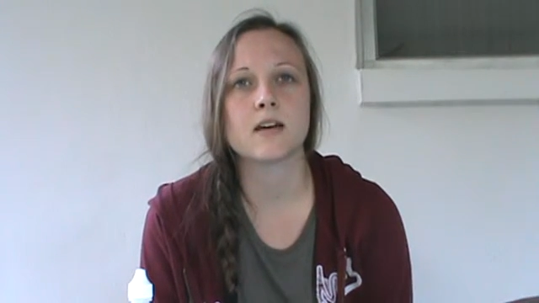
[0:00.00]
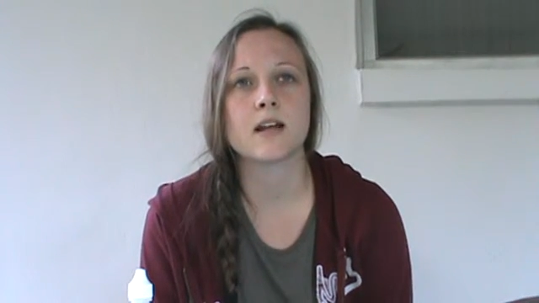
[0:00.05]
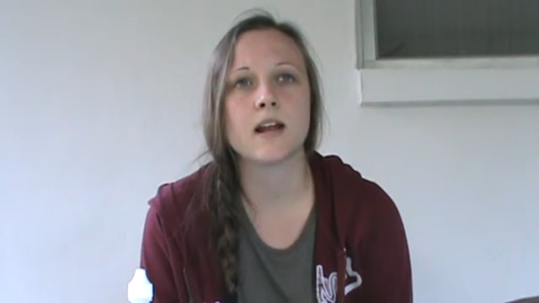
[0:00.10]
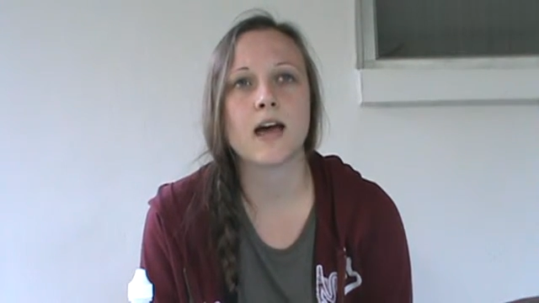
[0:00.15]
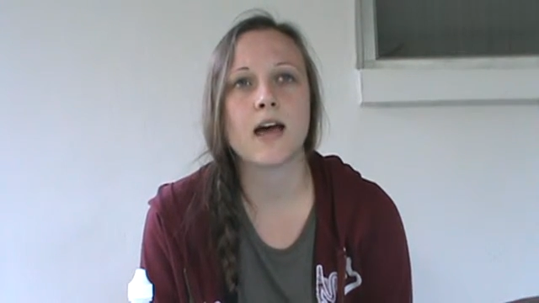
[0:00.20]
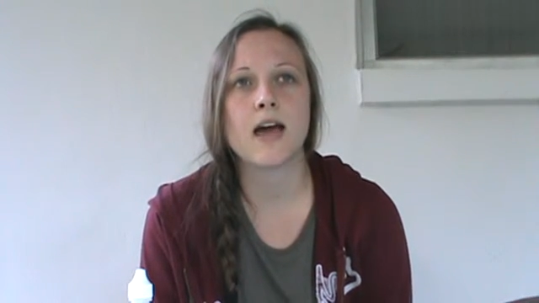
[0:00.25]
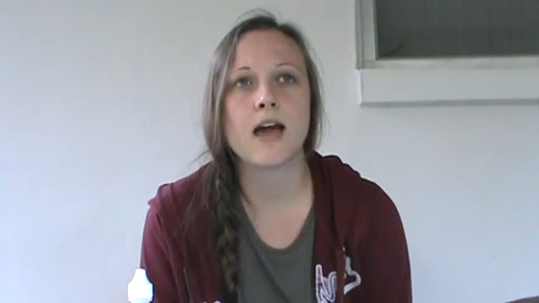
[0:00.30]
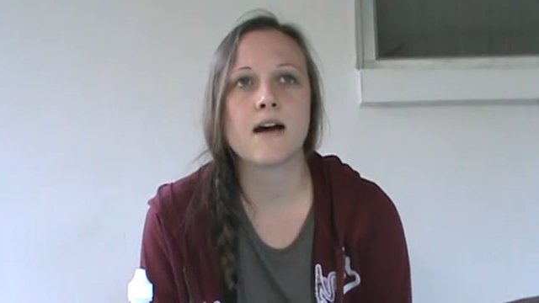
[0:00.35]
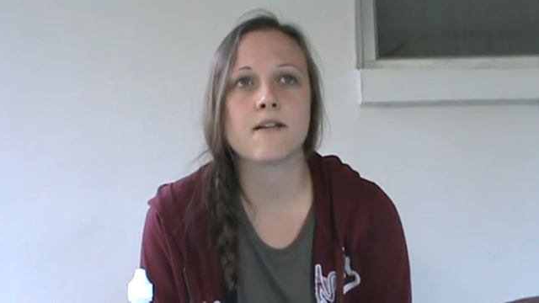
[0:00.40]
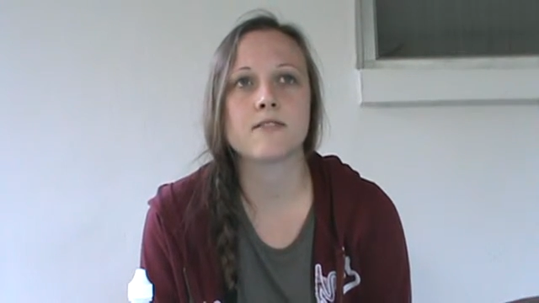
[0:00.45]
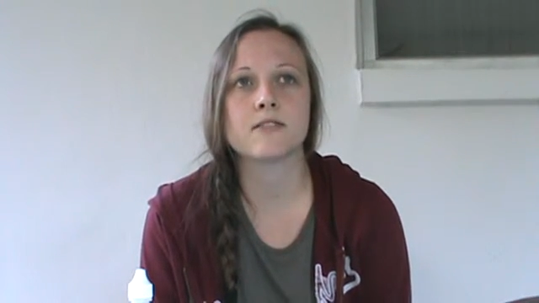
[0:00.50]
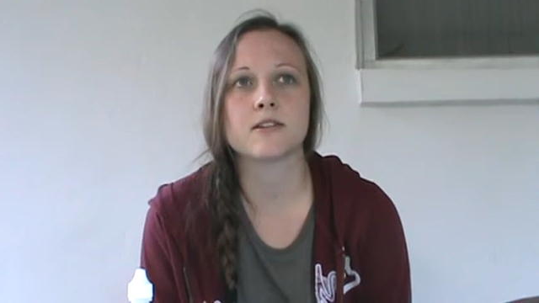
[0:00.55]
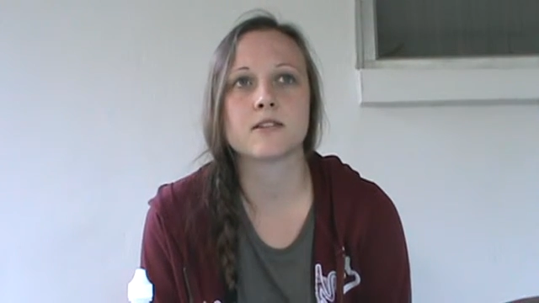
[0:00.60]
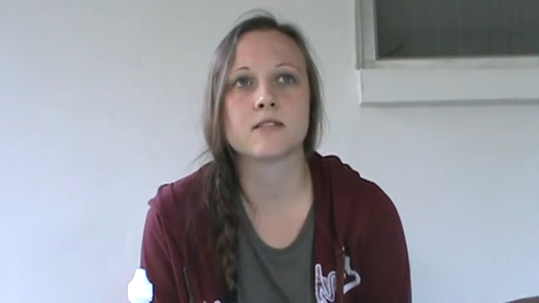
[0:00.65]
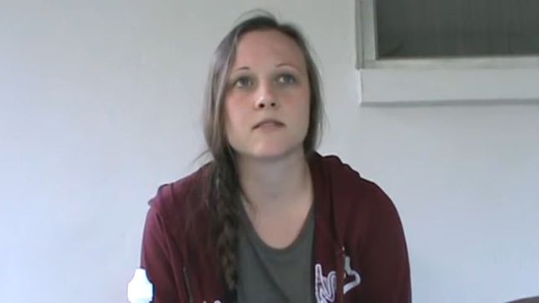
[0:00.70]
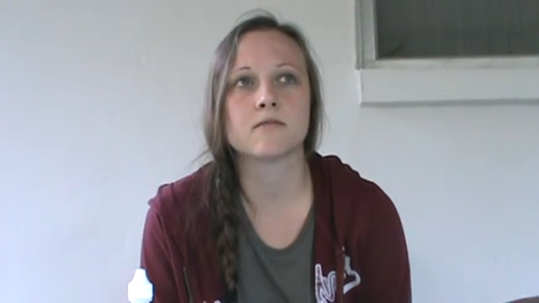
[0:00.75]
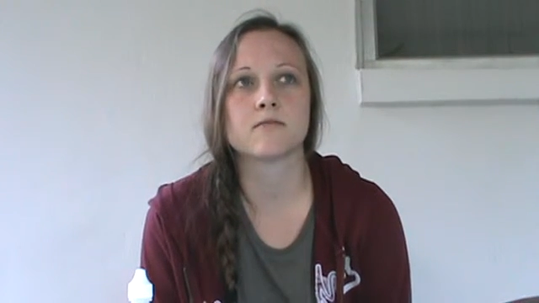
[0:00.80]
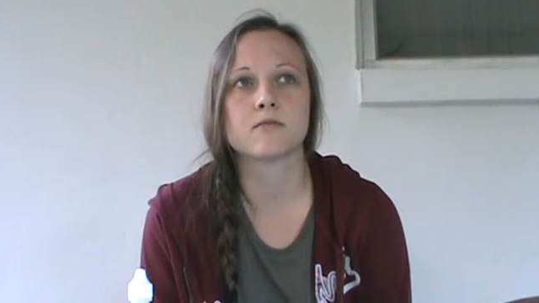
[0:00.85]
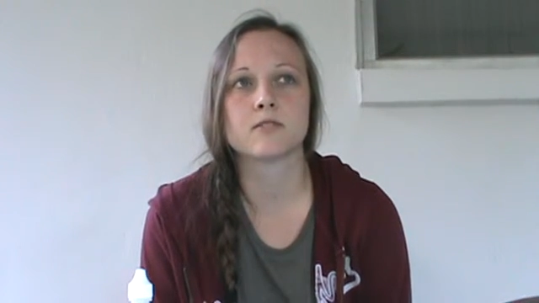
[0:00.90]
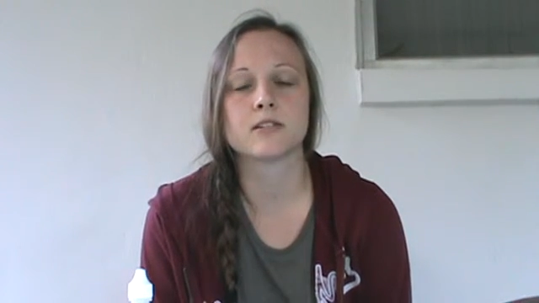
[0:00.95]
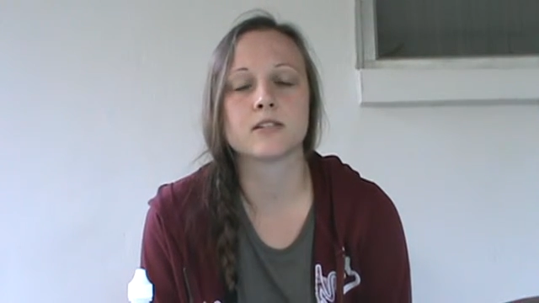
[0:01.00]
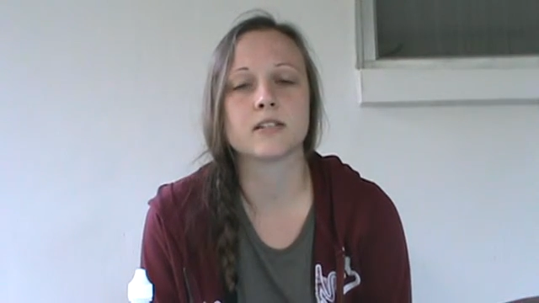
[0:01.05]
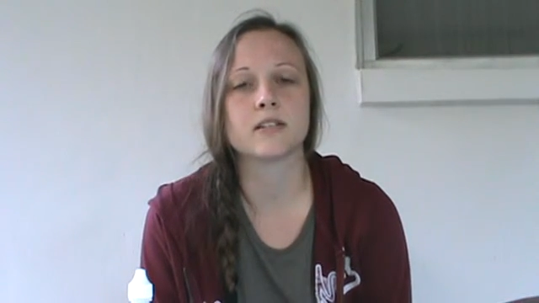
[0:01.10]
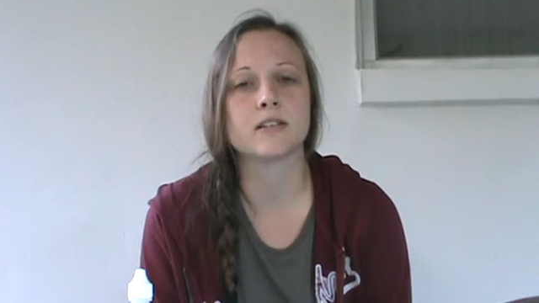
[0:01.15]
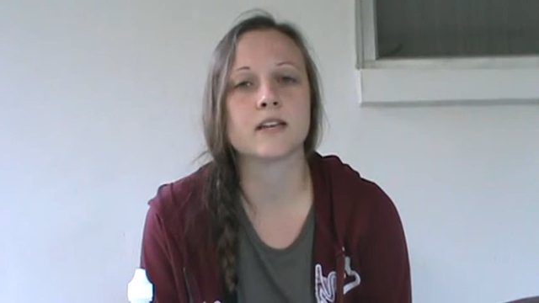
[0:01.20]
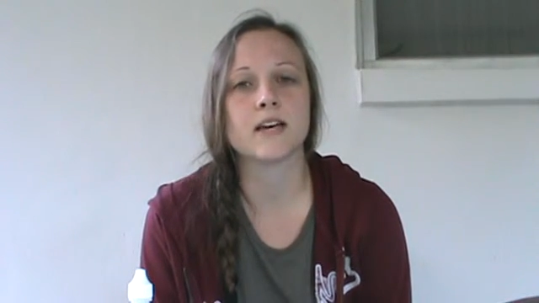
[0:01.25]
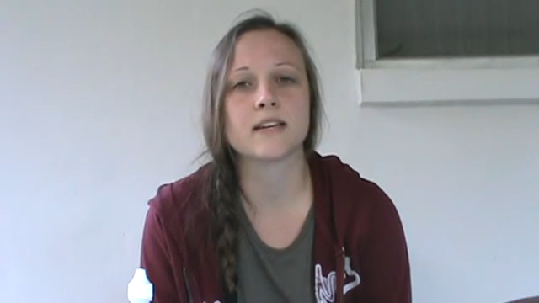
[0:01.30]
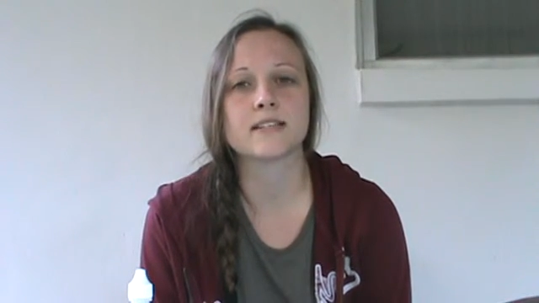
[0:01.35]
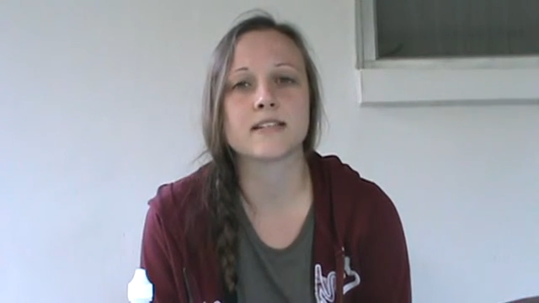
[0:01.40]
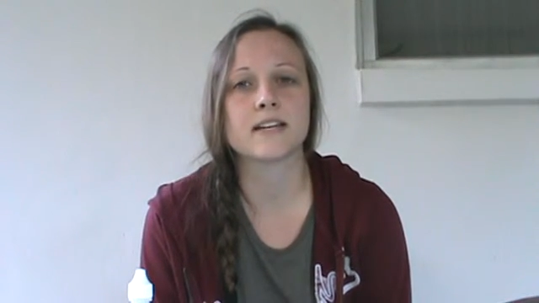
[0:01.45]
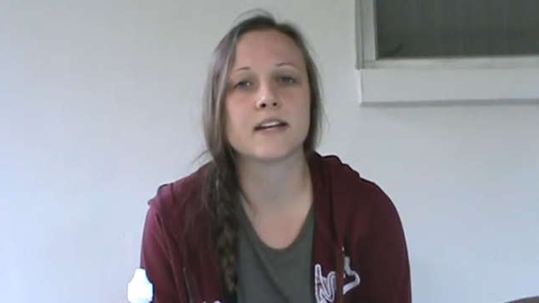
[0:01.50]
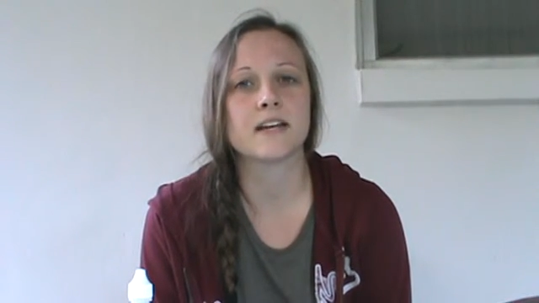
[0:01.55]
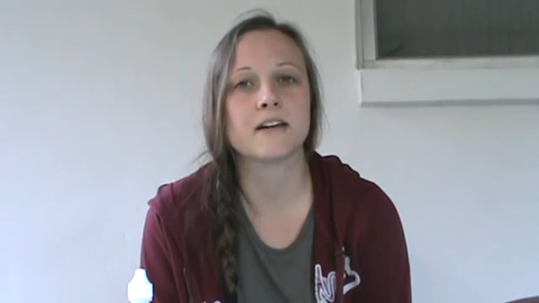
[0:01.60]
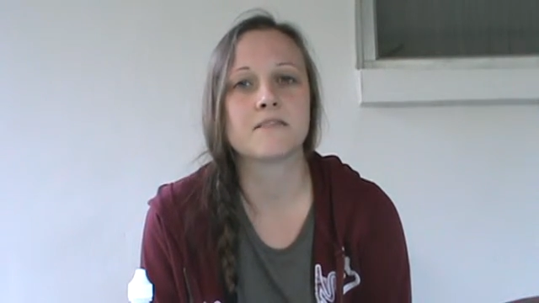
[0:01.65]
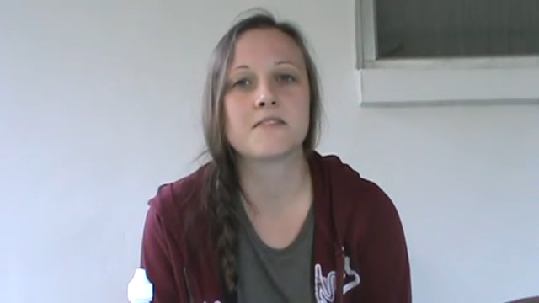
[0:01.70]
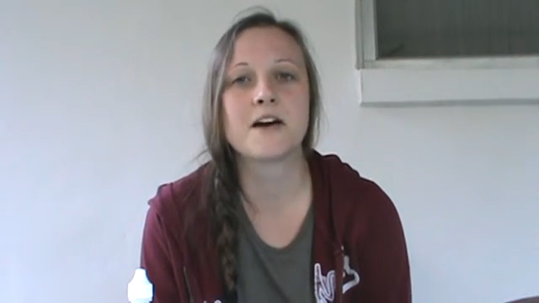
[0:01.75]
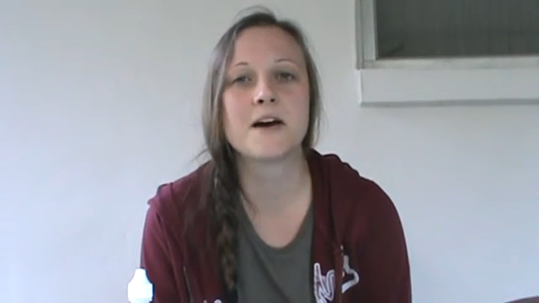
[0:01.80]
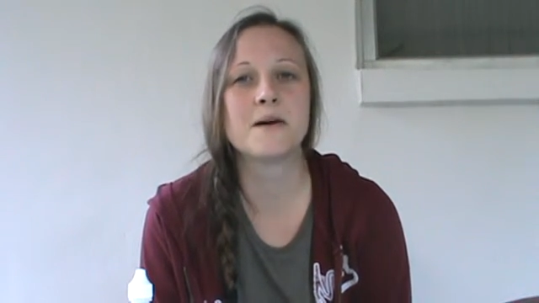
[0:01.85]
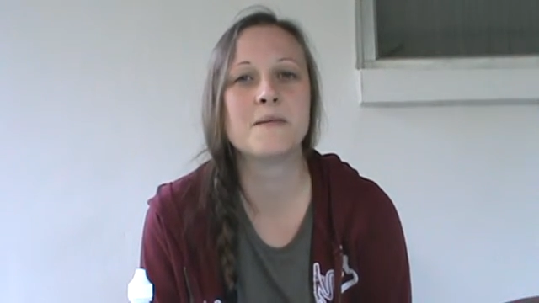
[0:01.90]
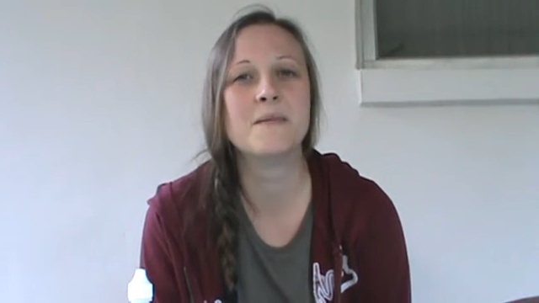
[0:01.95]
and I haven't really liked any
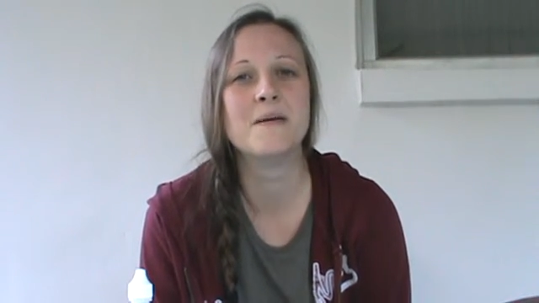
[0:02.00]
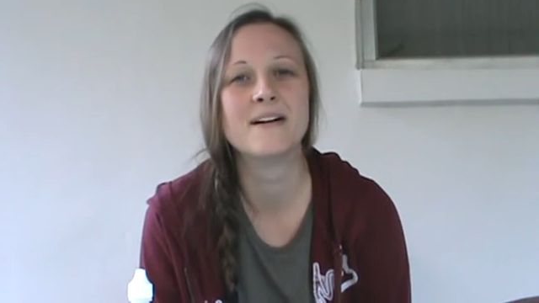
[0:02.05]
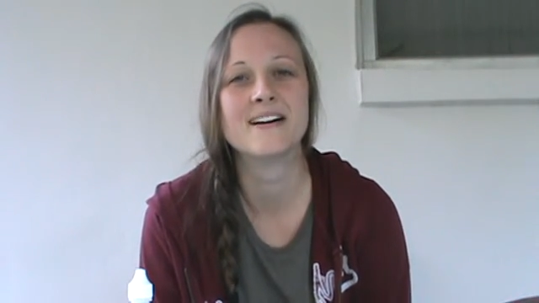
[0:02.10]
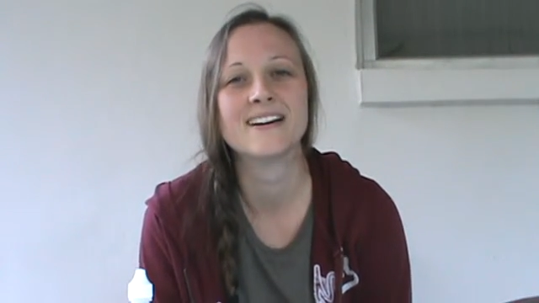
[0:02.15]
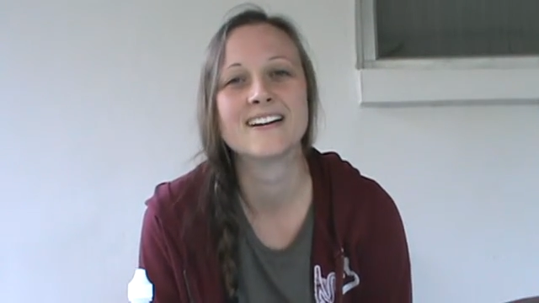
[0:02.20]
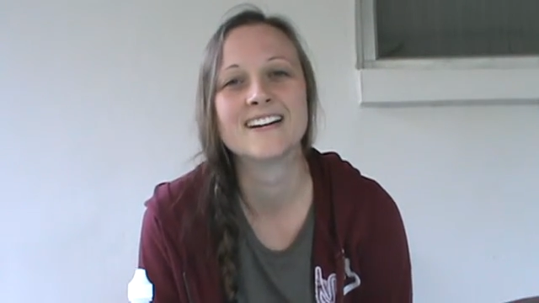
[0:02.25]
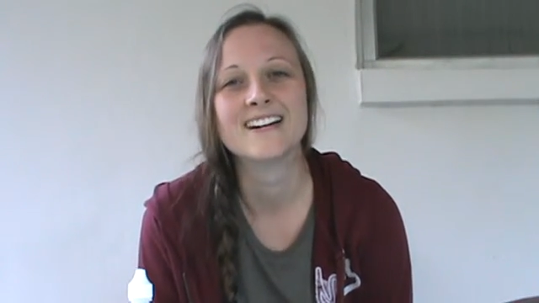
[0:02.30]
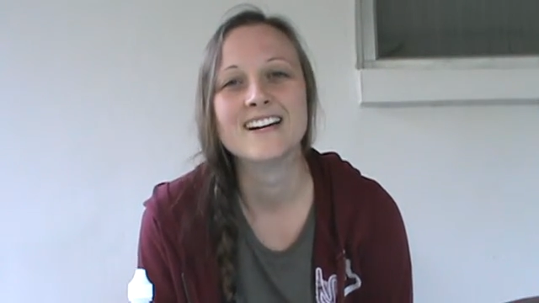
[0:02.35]
of them.